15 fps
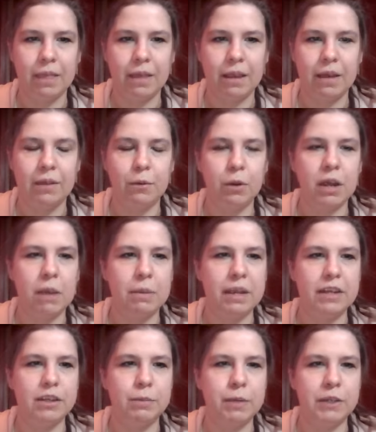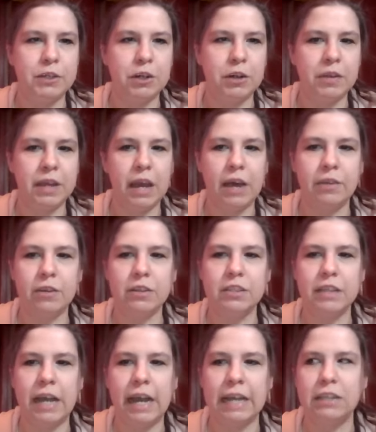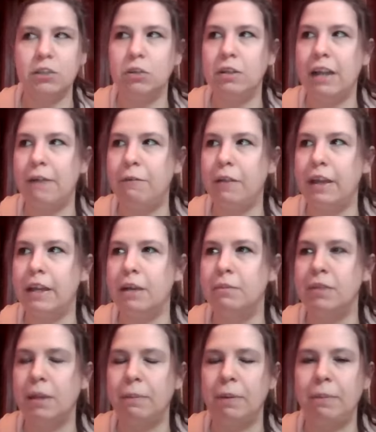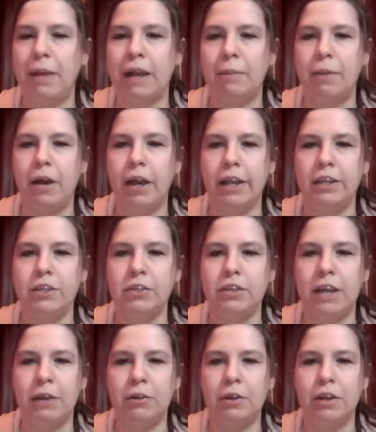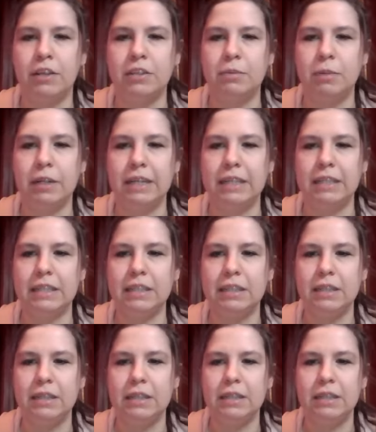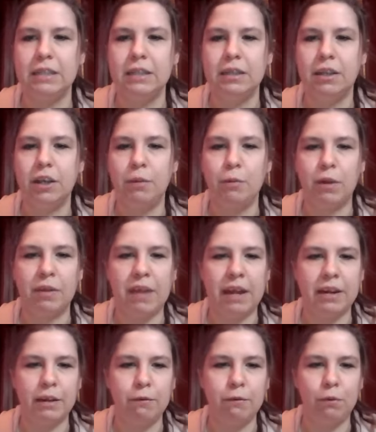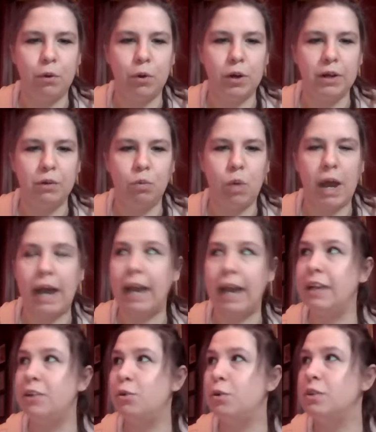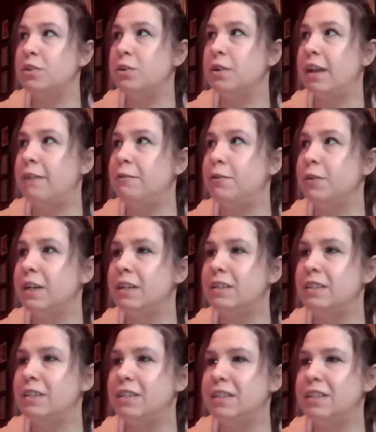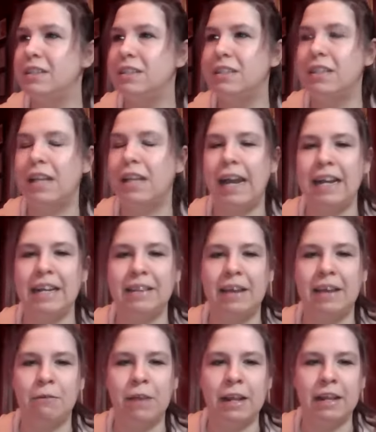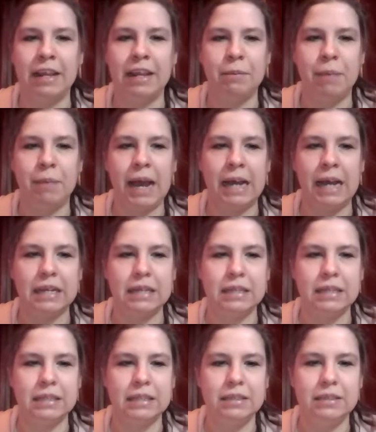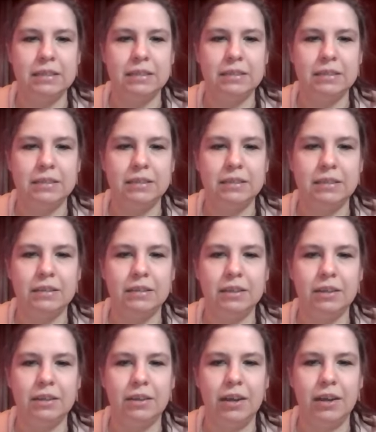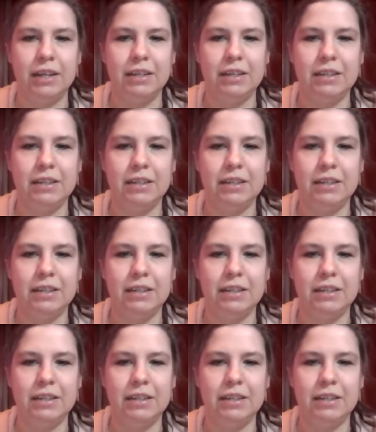And then we're coming into pigeon on the other side. So left leg comes up and back behind you, down dog split. Good, bring that knee forward and wide towards your left wrist, sliding that right leg back. Good.